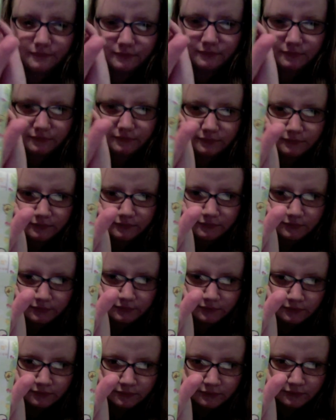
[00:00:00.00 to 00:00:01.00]

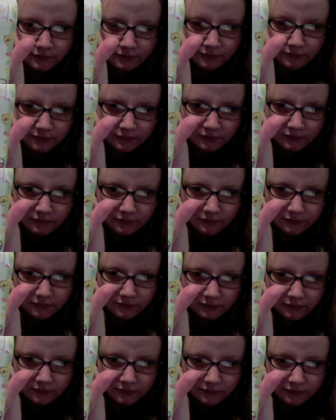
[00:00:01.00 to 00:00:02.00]

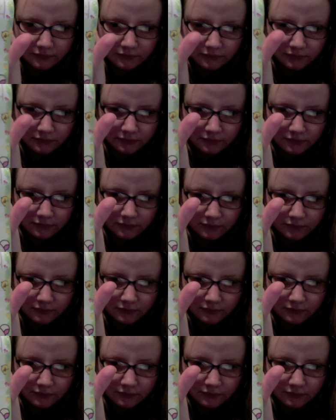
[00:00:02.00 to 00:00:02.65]
(no one is talking)